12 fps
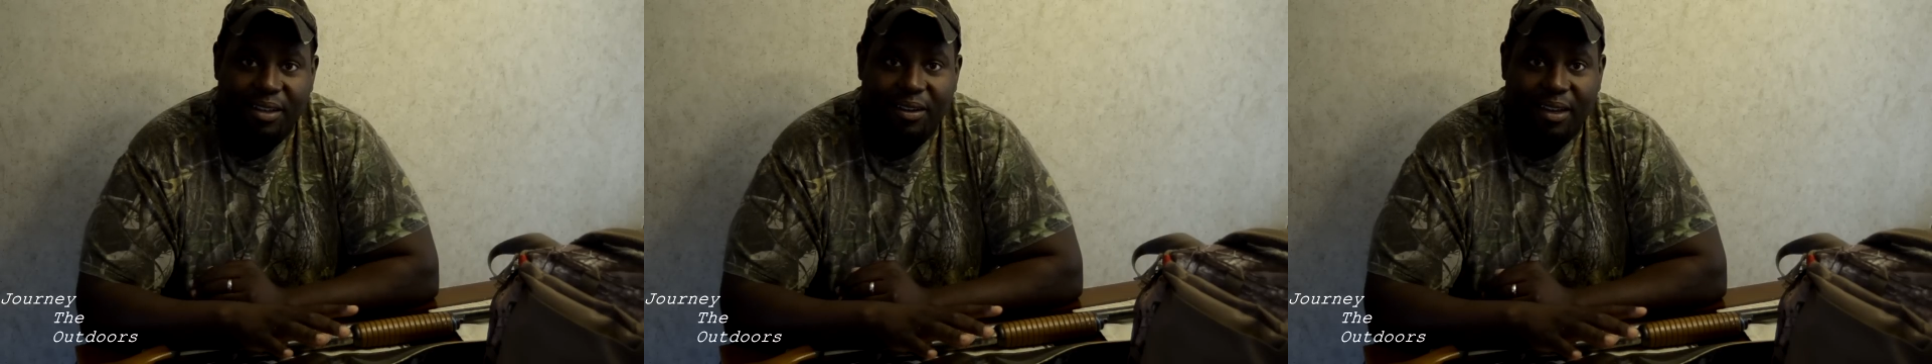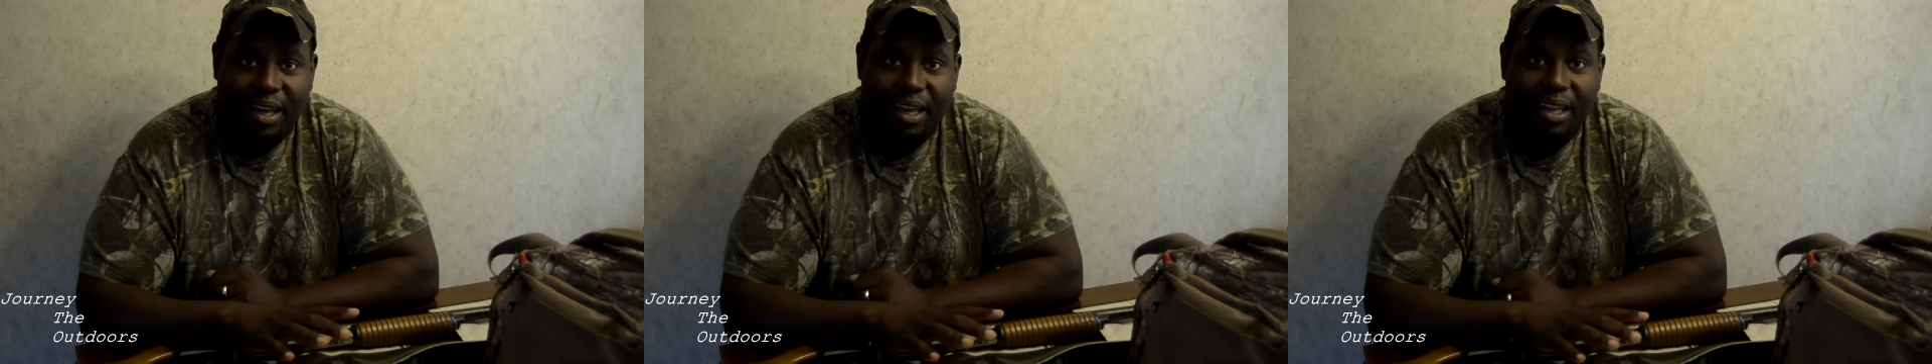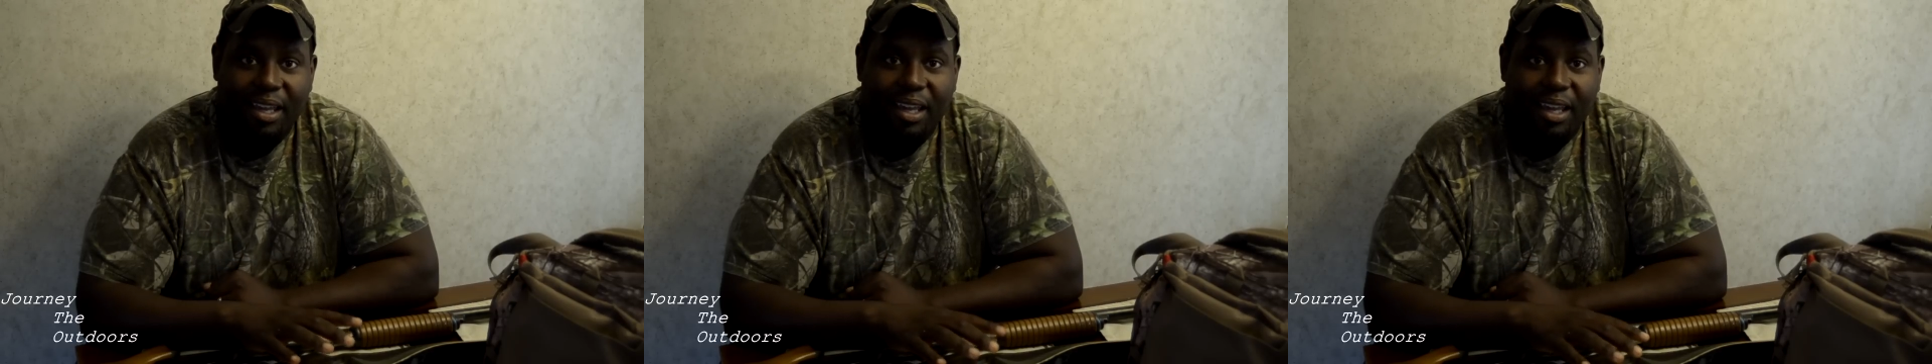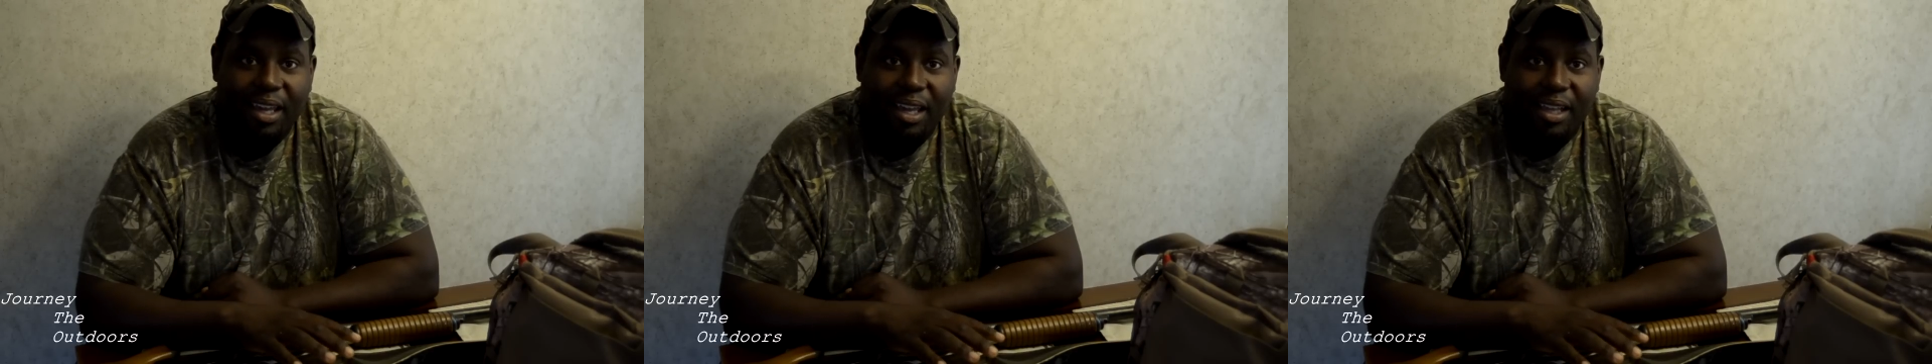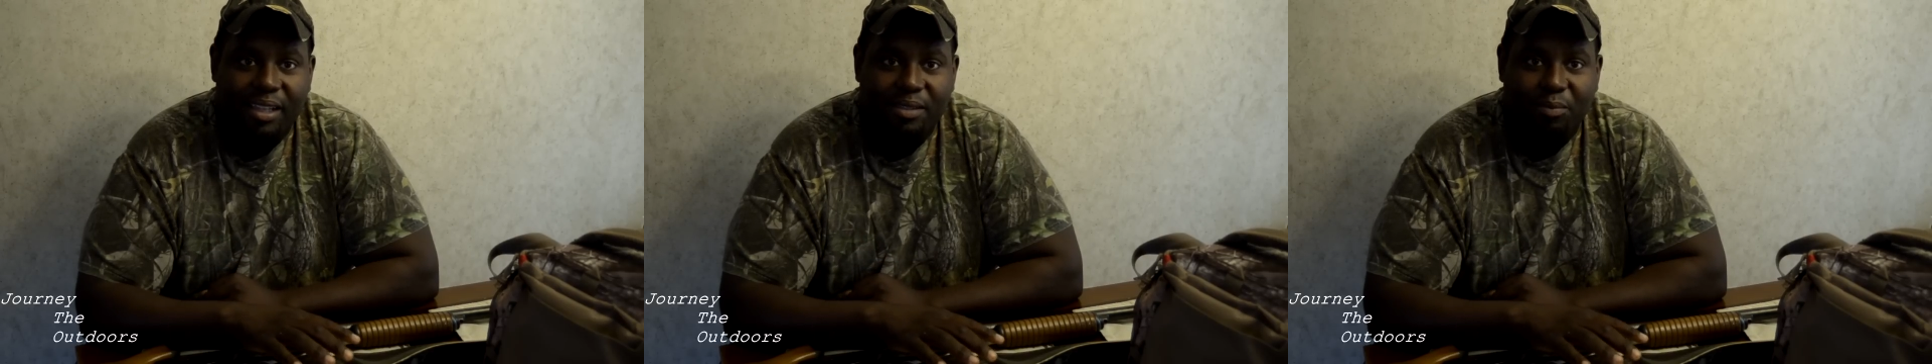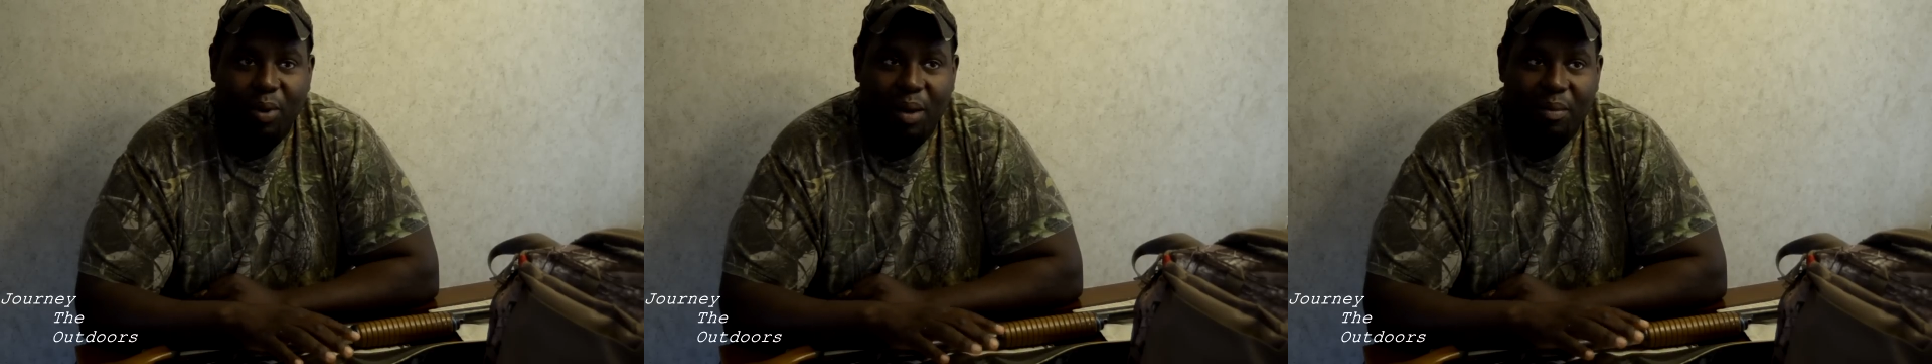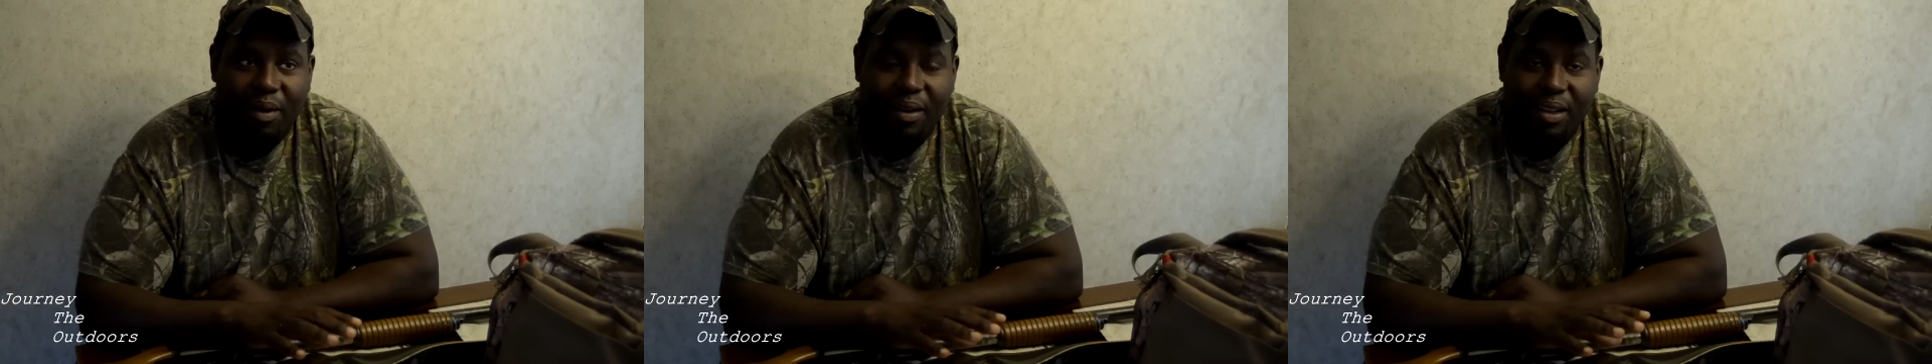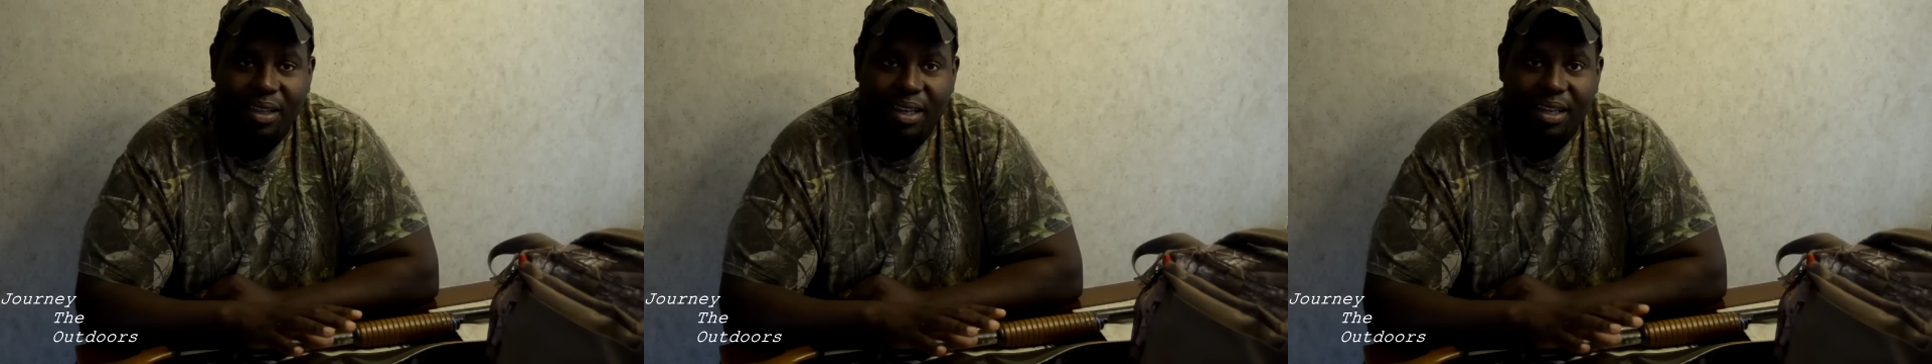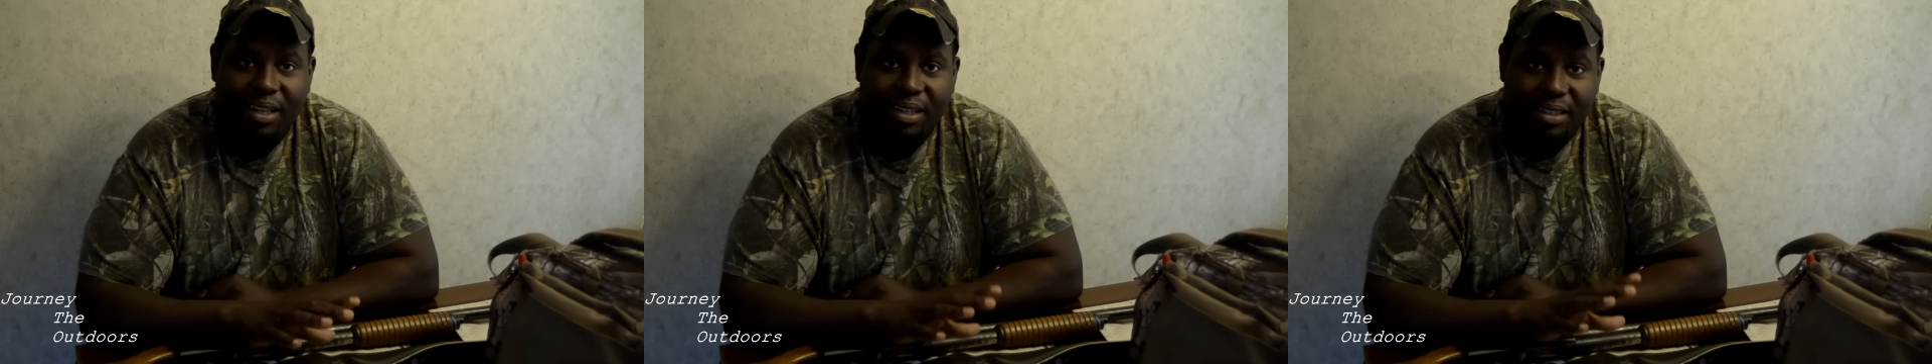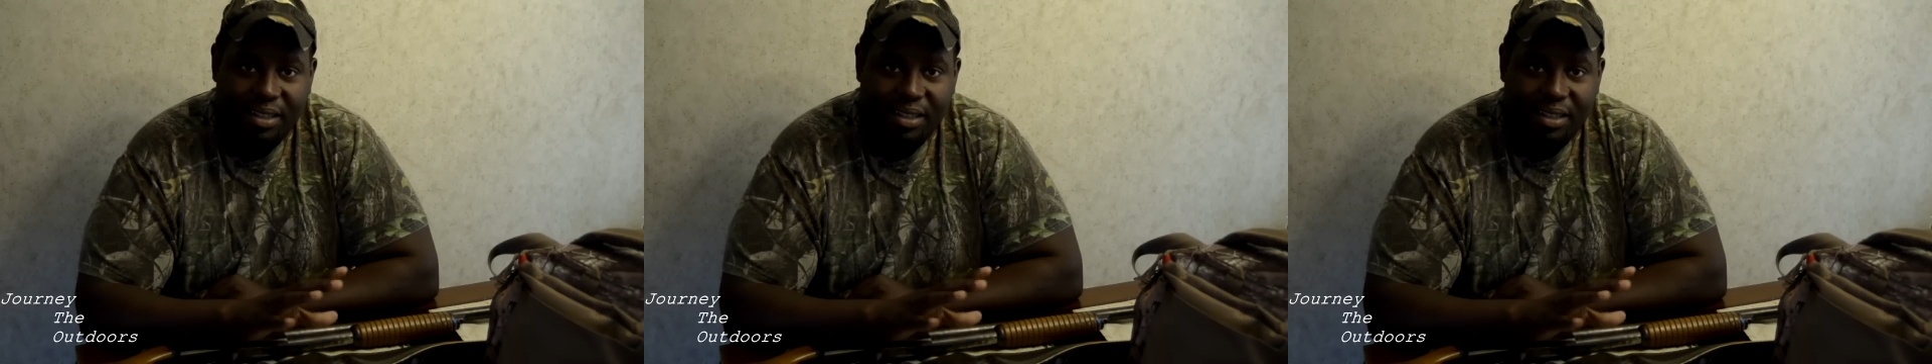Okay, it's primarily